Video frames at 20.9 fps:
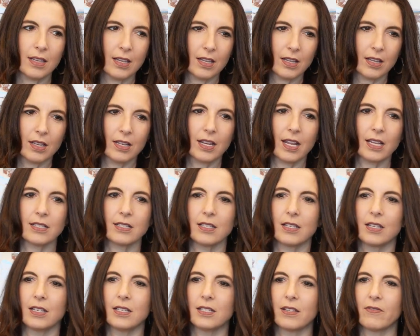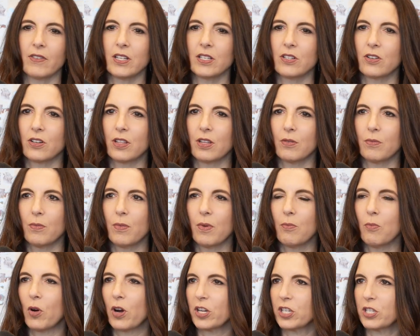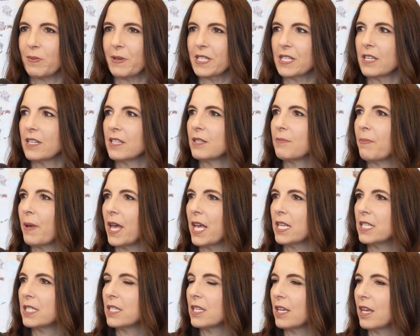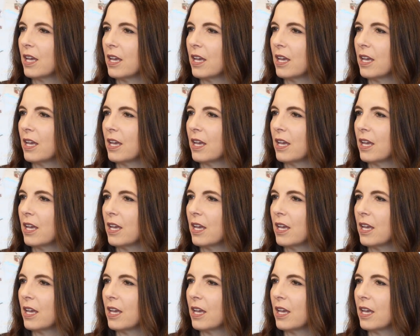connected. He's a vendor in the mortgage business, but